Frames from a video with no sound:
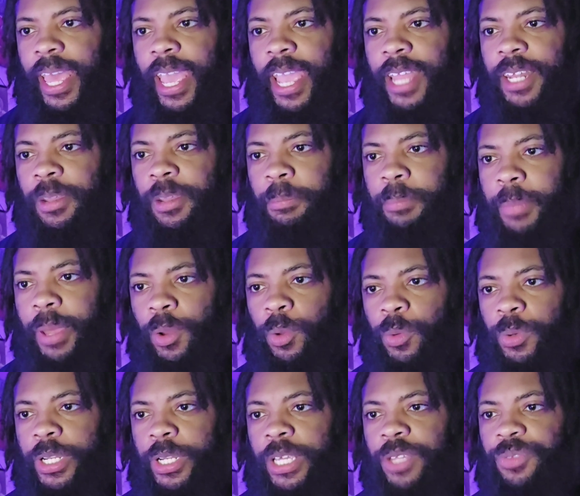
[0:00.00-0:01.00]
and the
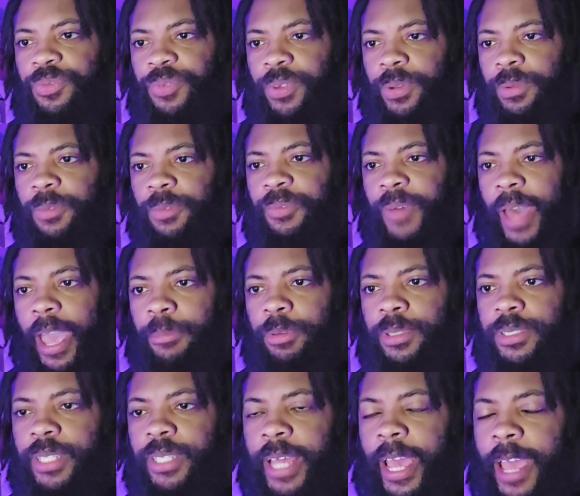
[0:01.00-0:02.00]
metal teeth from the
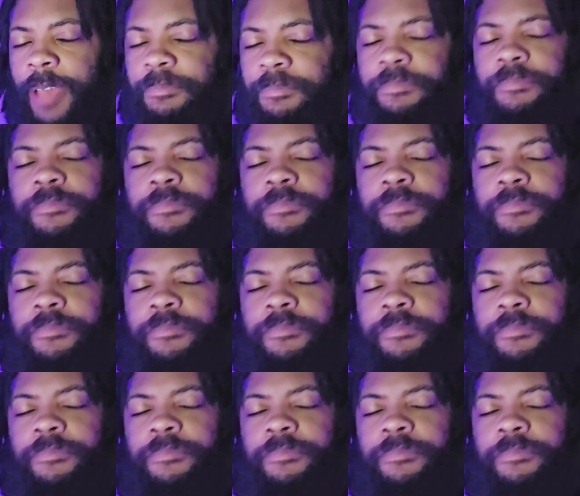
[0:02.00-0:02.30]
vibra slap.